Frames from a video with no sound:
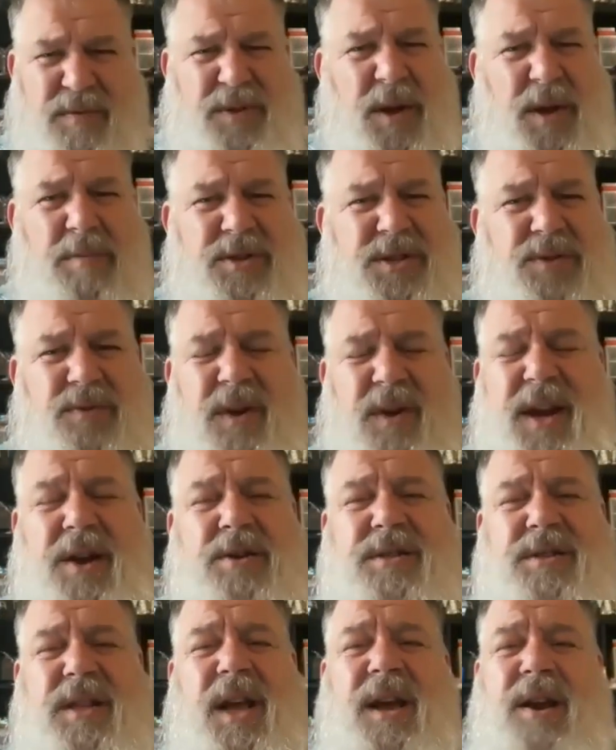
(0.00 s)
It's almost three
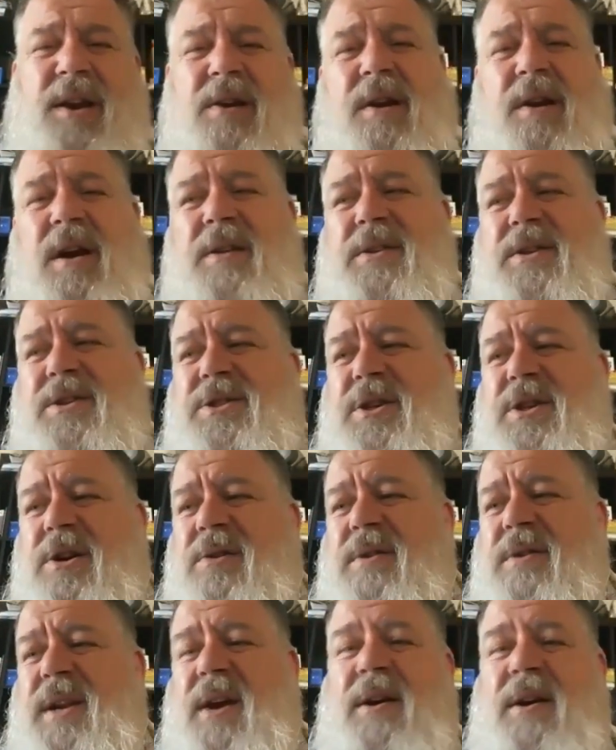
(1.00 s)
years later on the
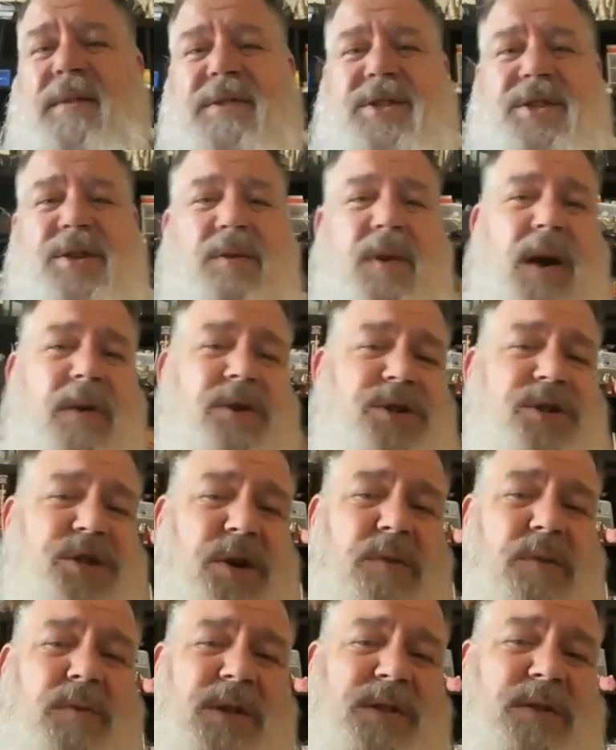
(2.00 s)
show, and now I have a two-hour
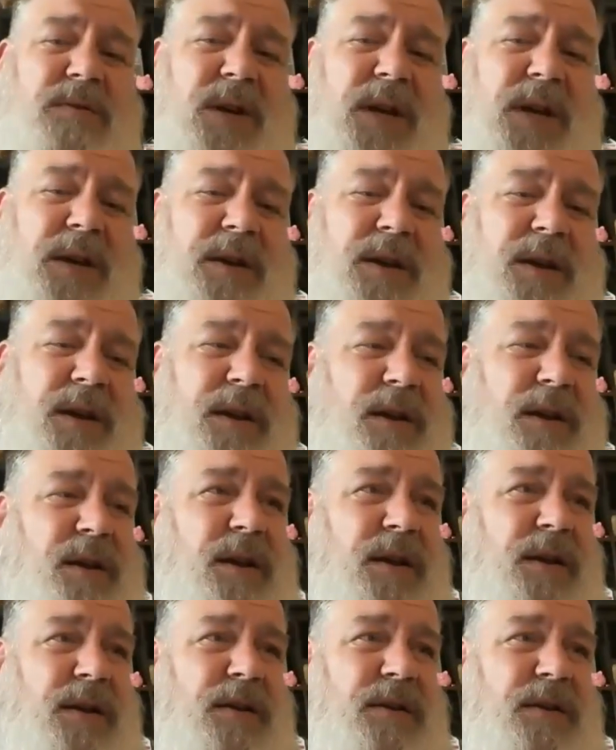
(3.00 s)
show once a week, and
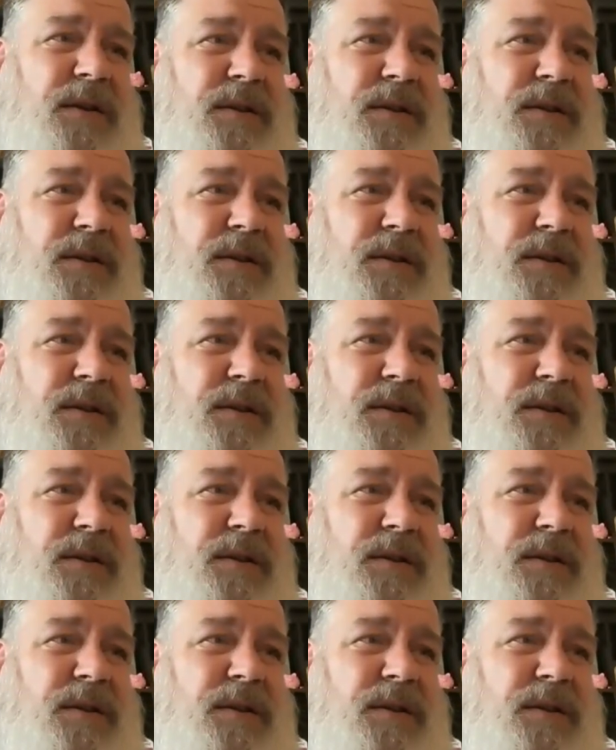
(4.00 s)
uh,